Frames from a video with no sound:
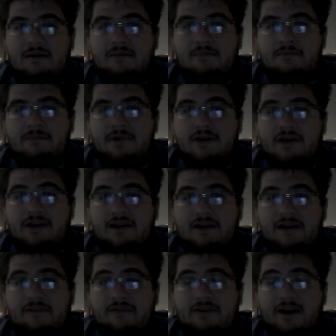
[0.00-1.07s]
But
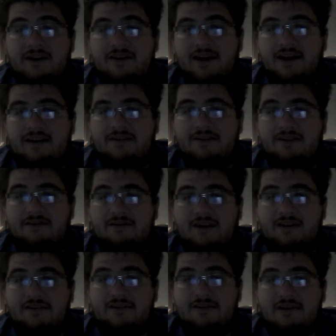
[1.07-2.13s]
I forgot to activate the
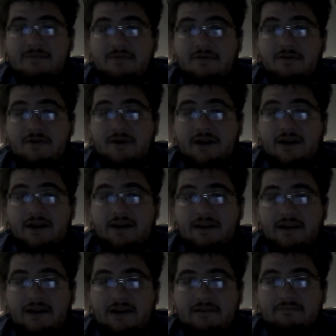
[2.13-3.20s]
Reckless Greed
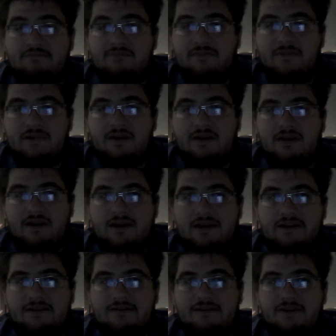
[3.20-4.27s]
beforehand,
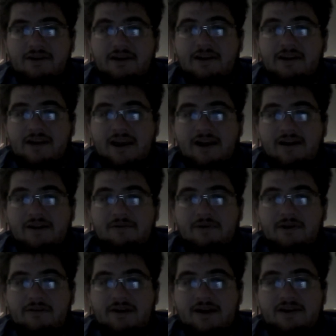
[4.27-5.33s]
and so he negated it
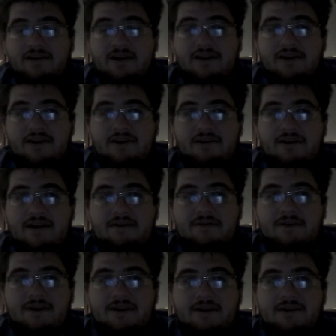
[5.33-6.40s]
whenever I tried to do it
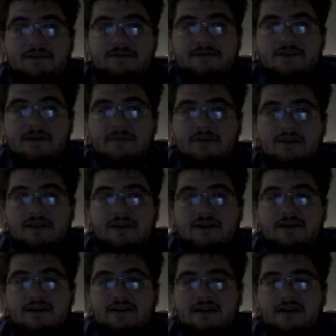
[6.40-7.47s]
after he summoned
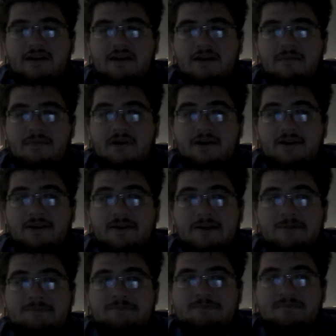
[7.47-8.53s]
the Barkion.